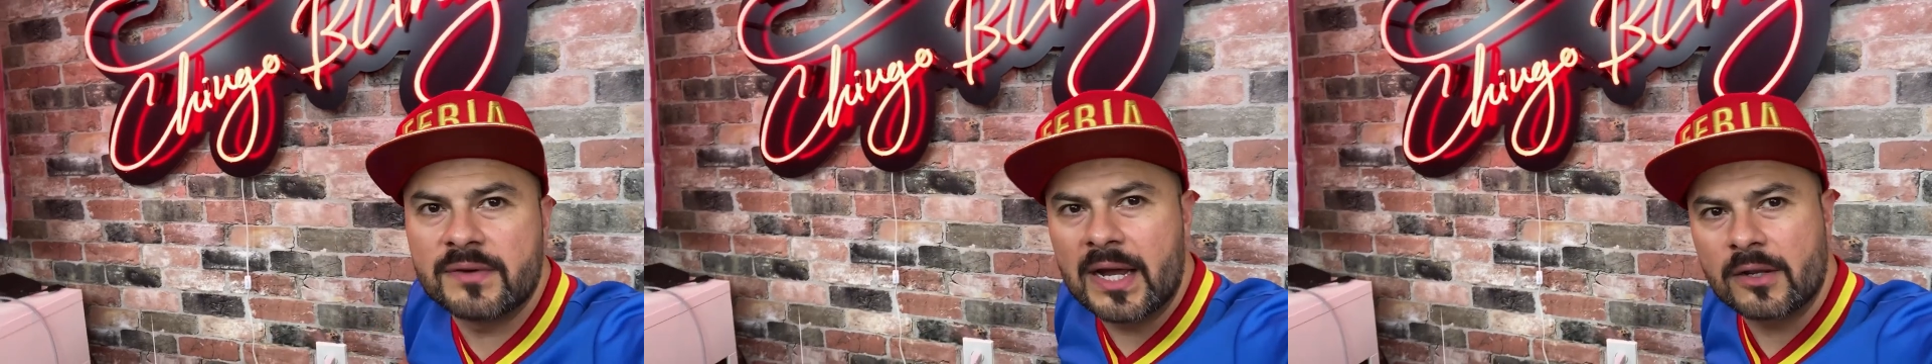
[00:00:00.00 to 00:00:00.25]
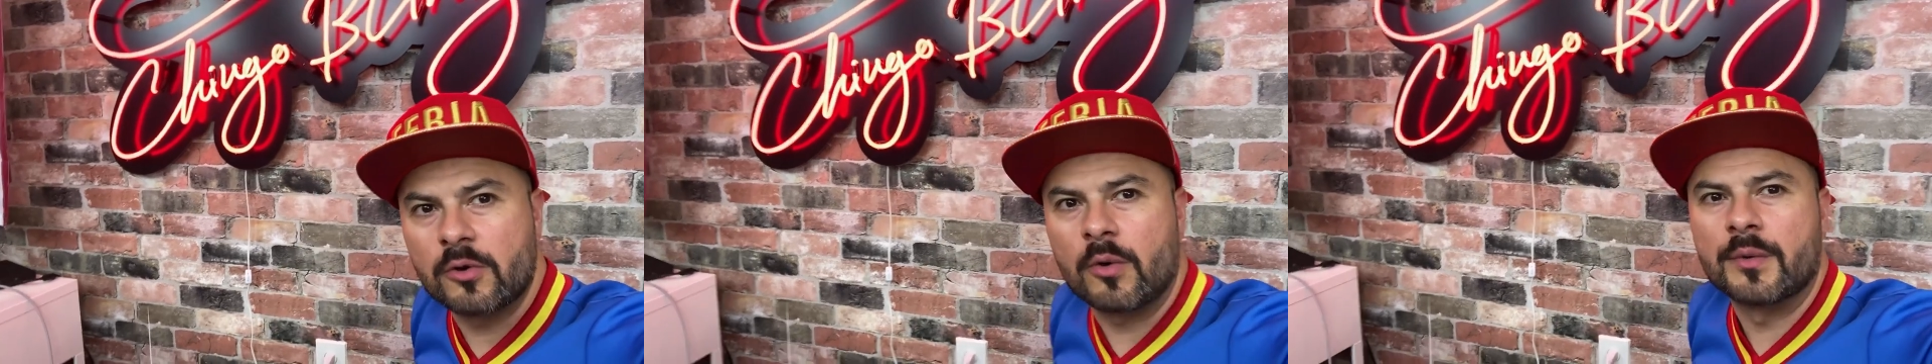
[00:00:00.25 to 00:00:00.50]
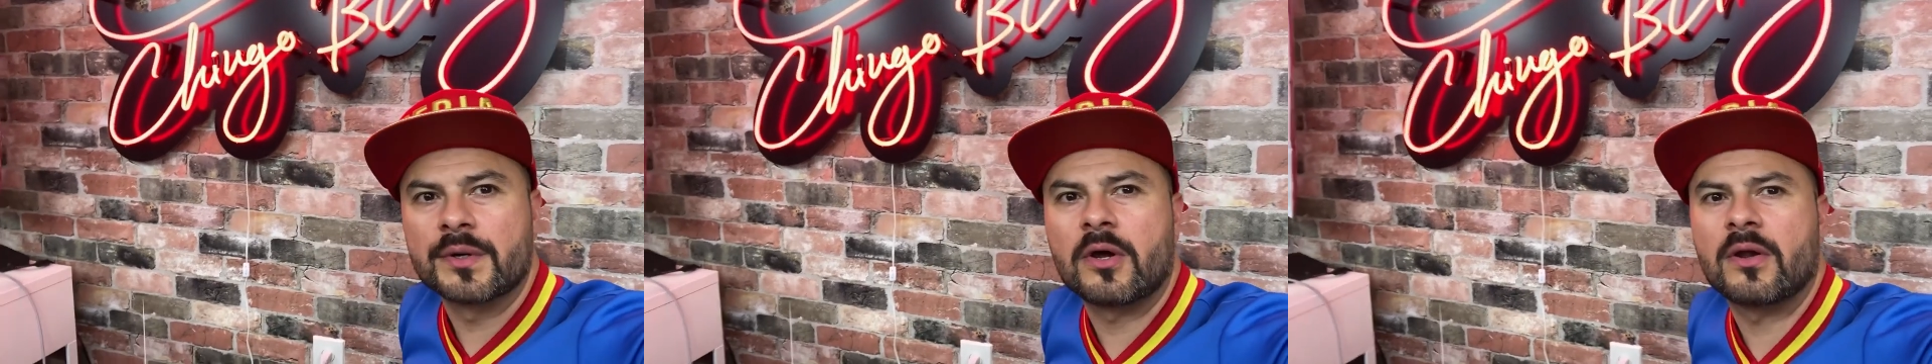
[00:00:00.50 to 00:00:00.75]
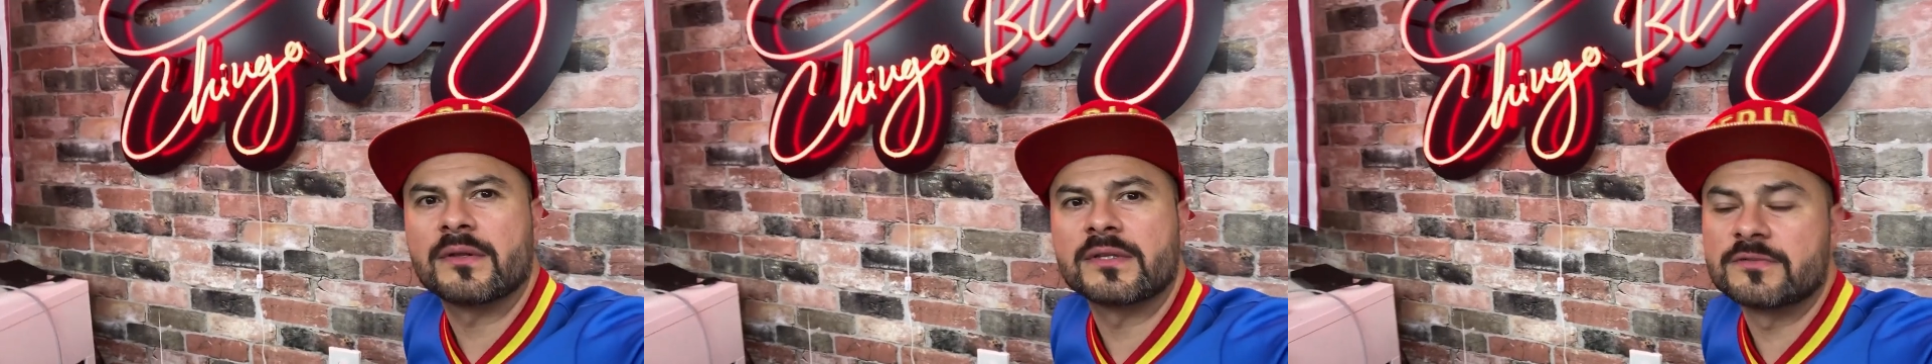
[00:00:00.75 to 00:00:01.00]
I don't know what we're
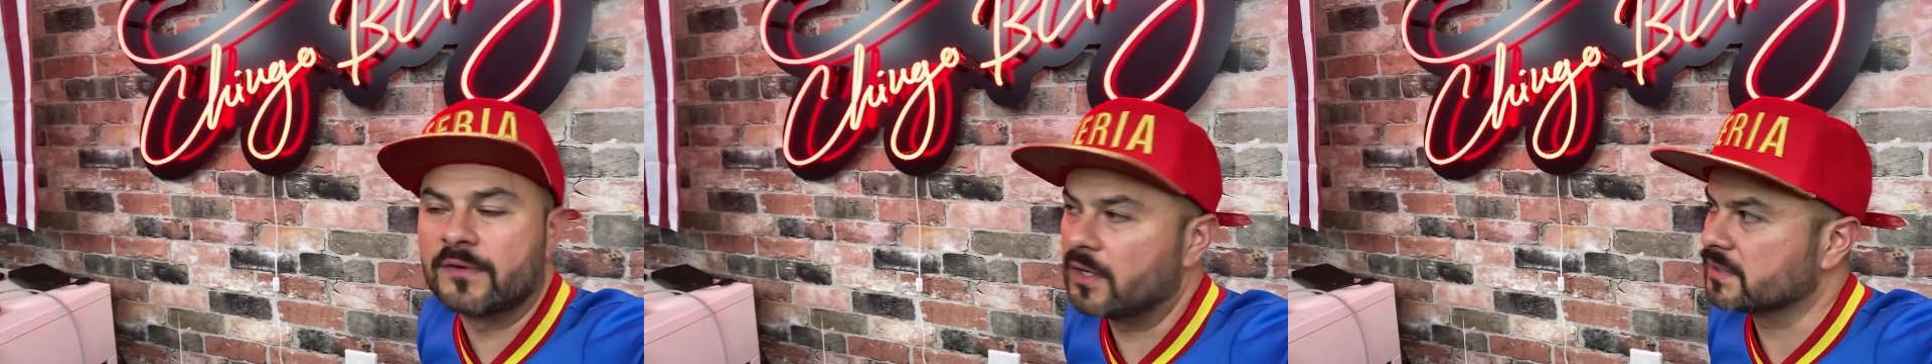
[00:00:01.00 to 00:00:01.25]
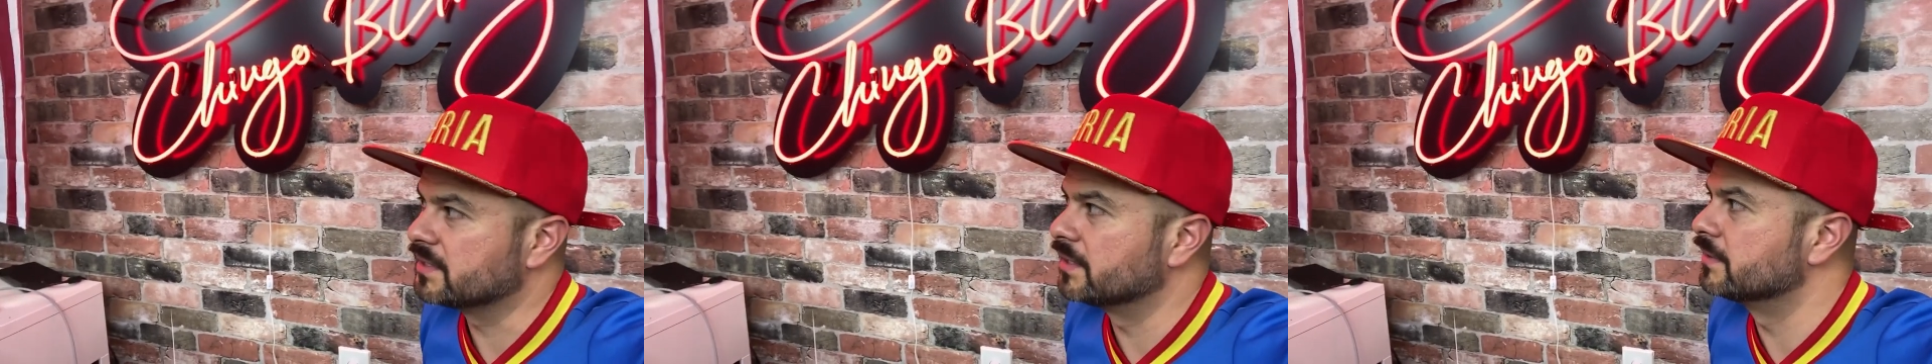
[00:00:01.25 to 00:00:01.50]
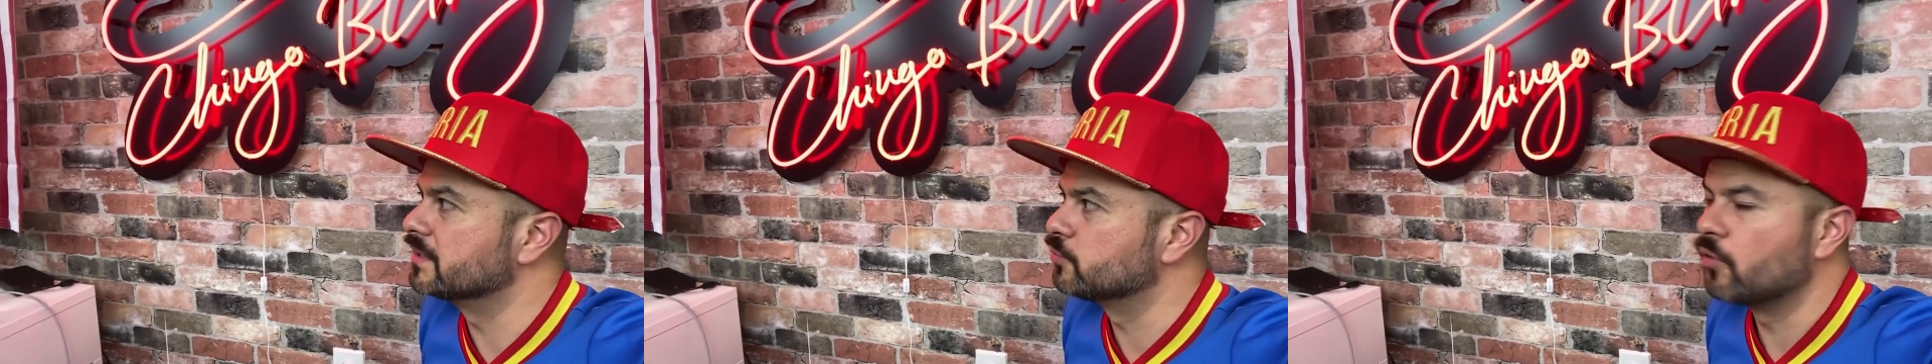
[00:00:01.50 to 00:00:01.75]
calling this vlog series.